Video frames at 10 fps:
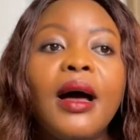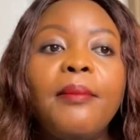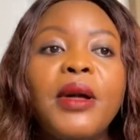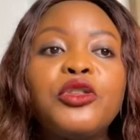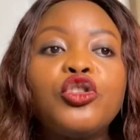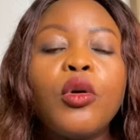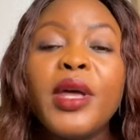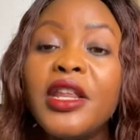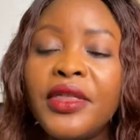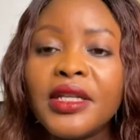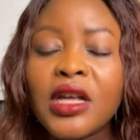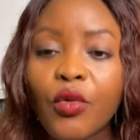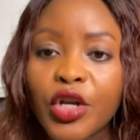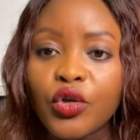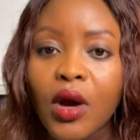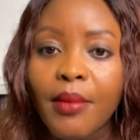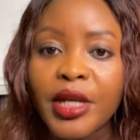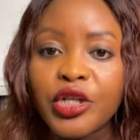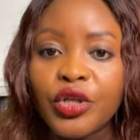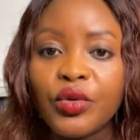so many things are going to come
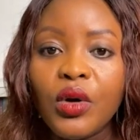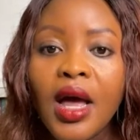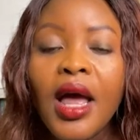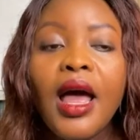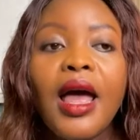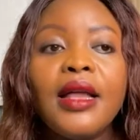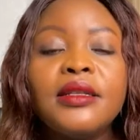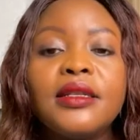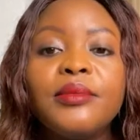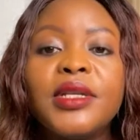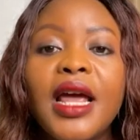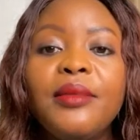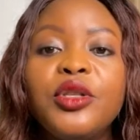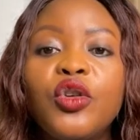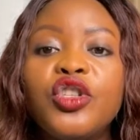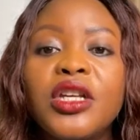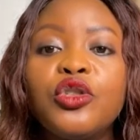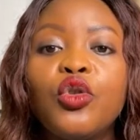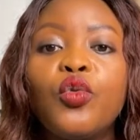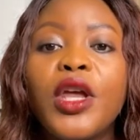at you, and sometimes you're just
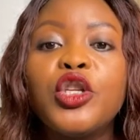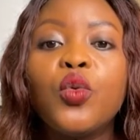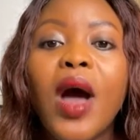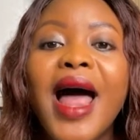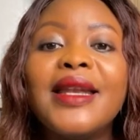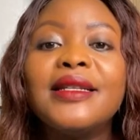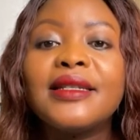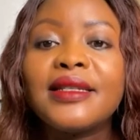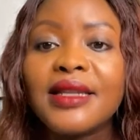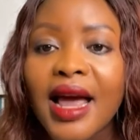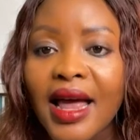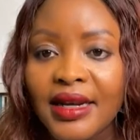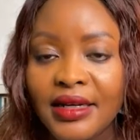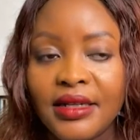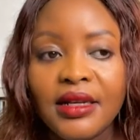not going to understand,